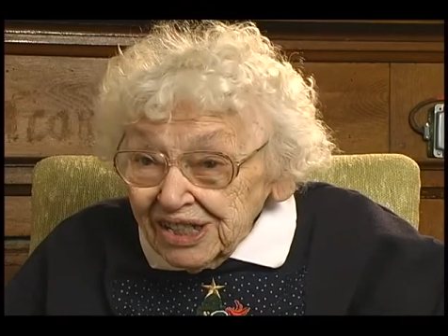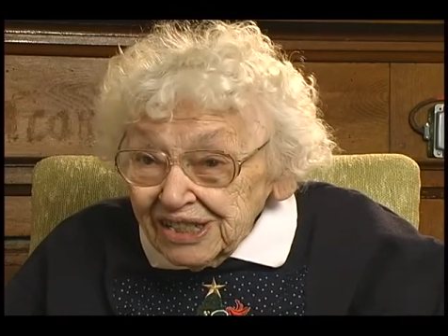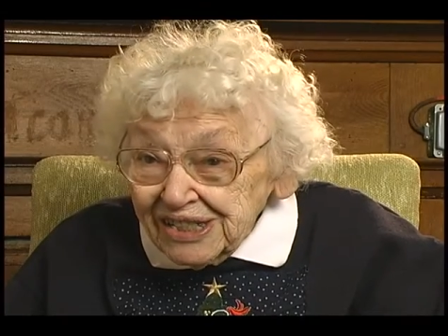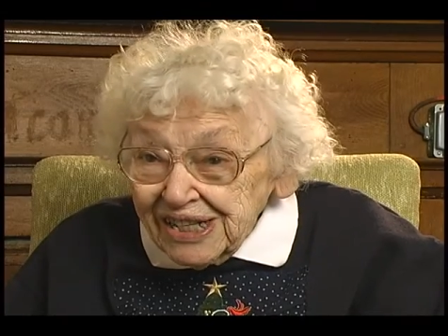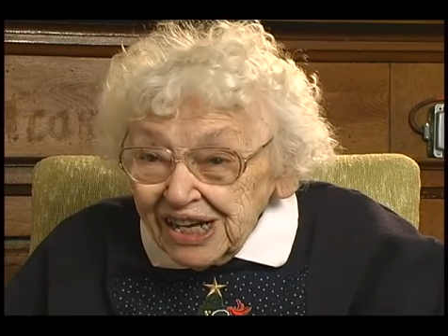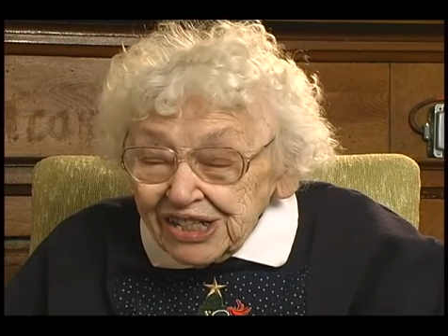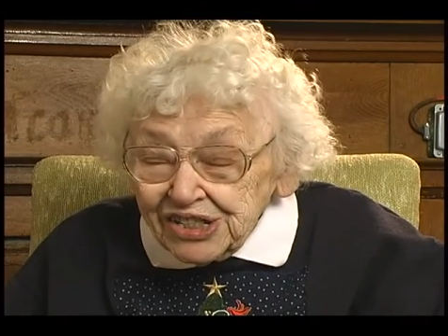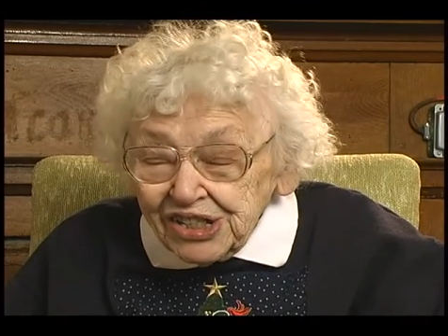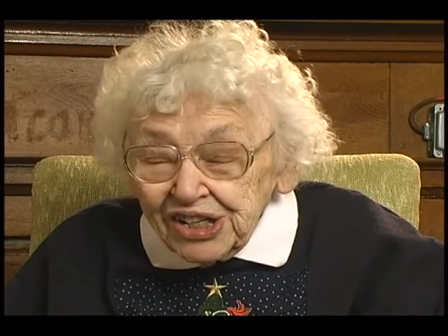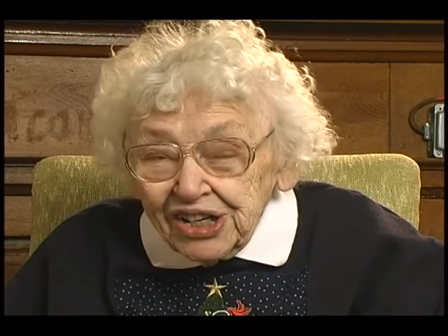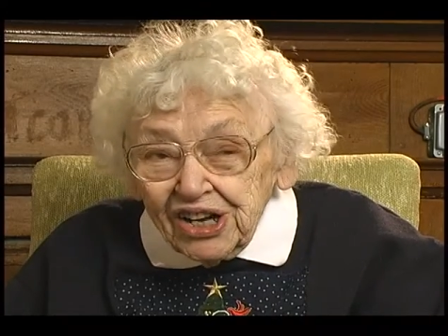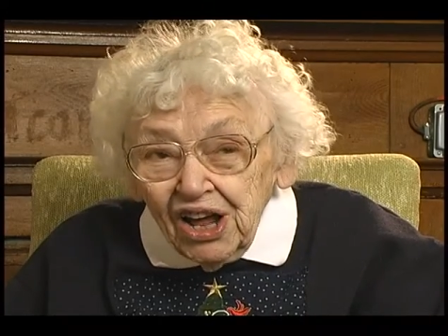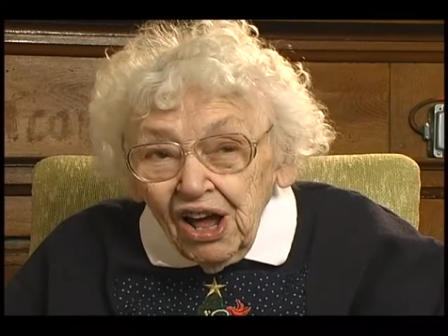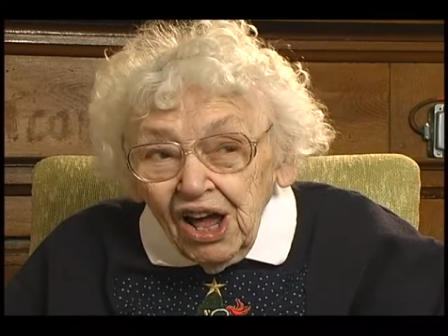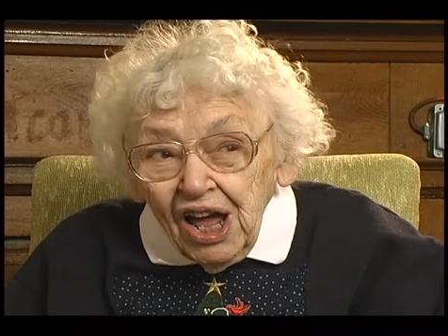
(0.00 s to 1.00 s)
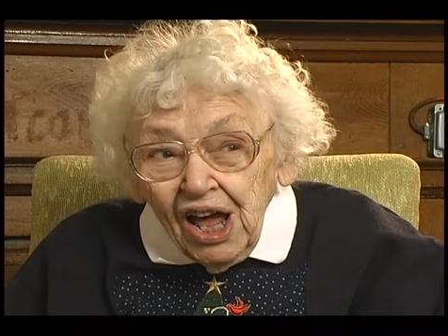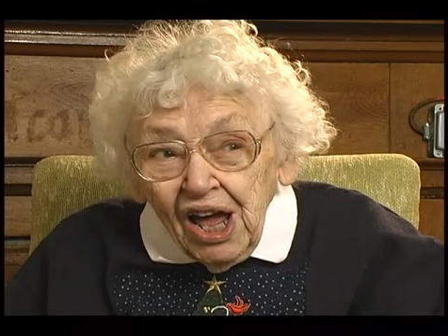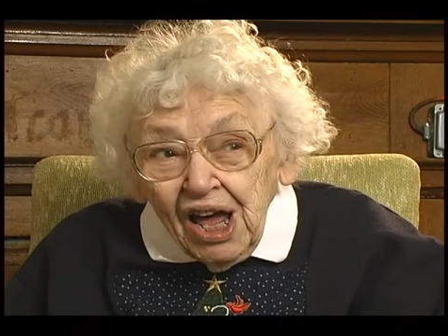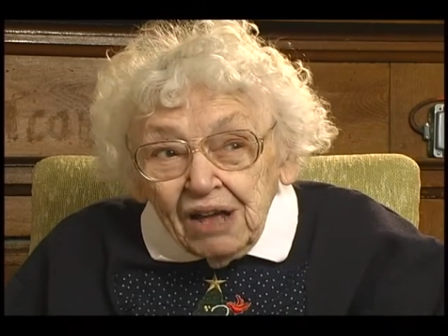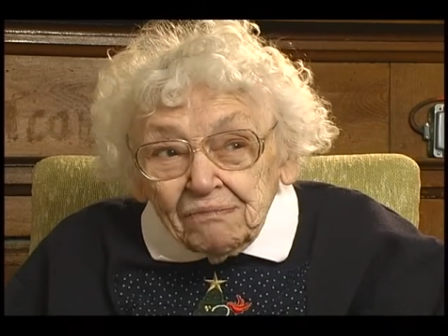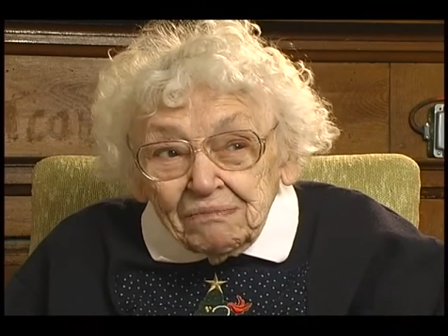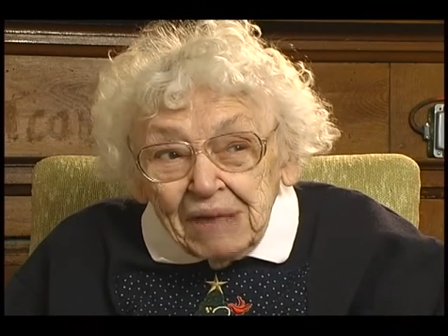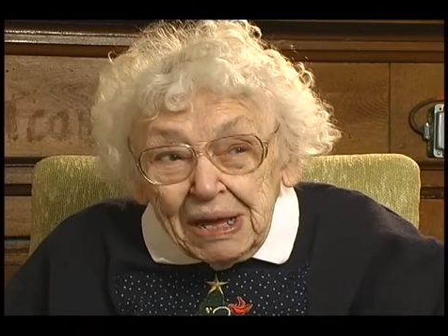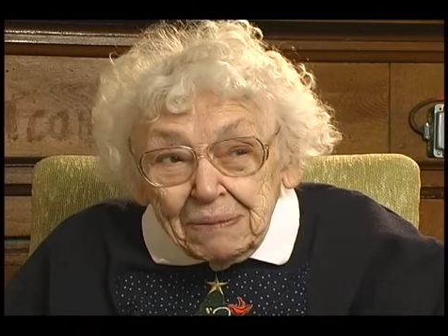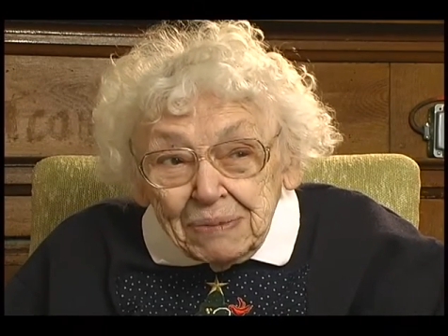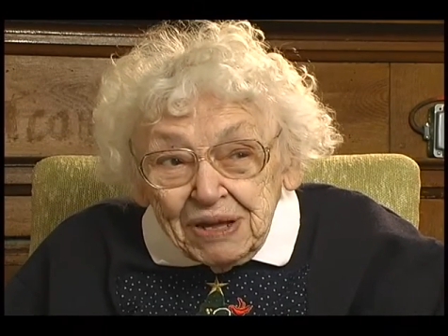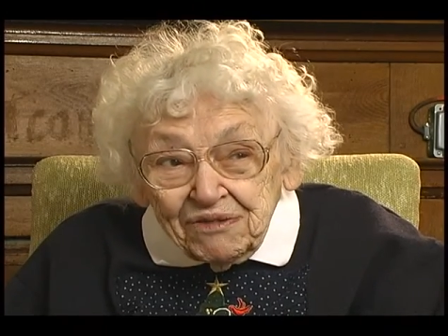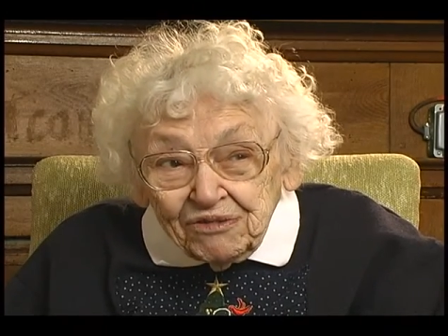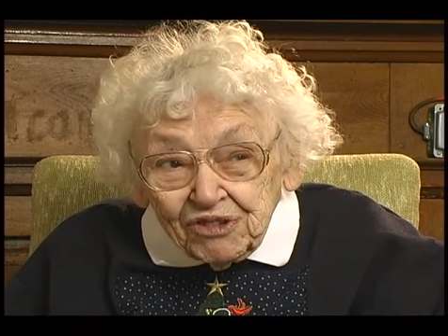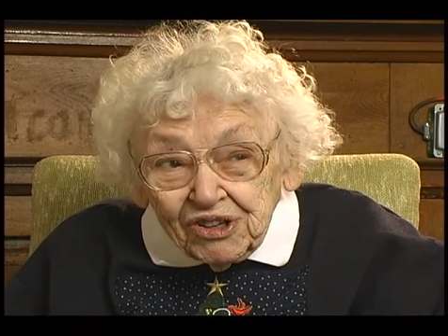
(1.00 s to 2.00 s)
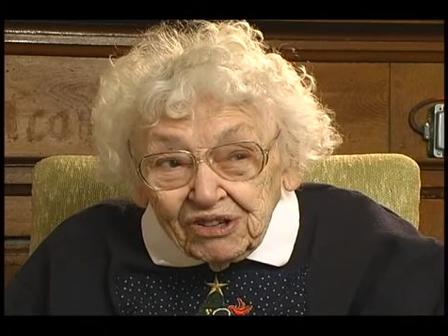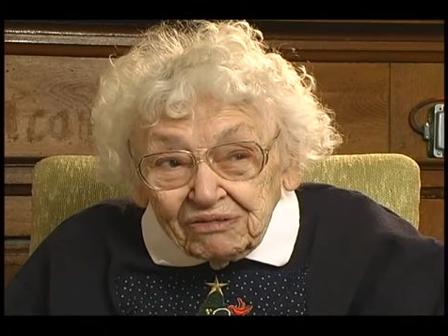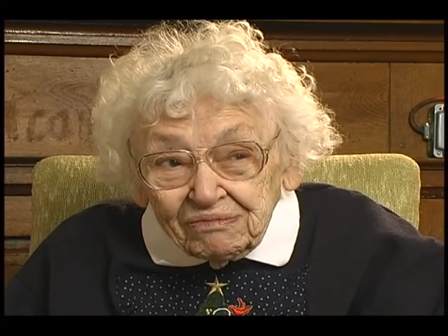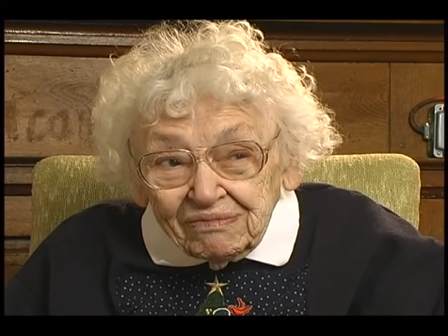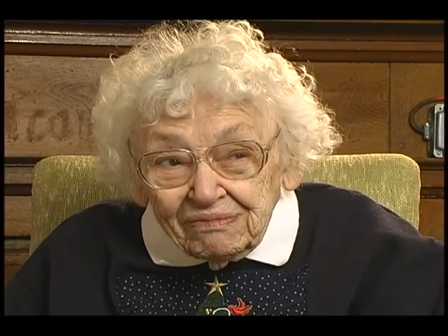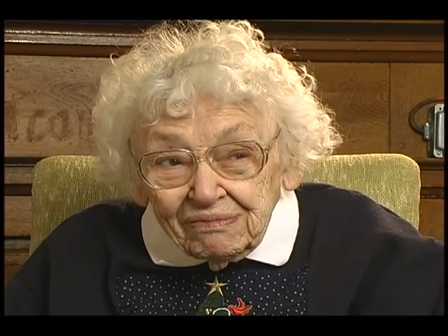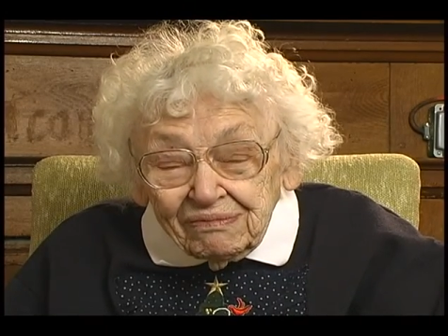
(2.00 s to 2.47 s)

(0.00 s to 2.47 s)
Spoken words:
session, maybe for,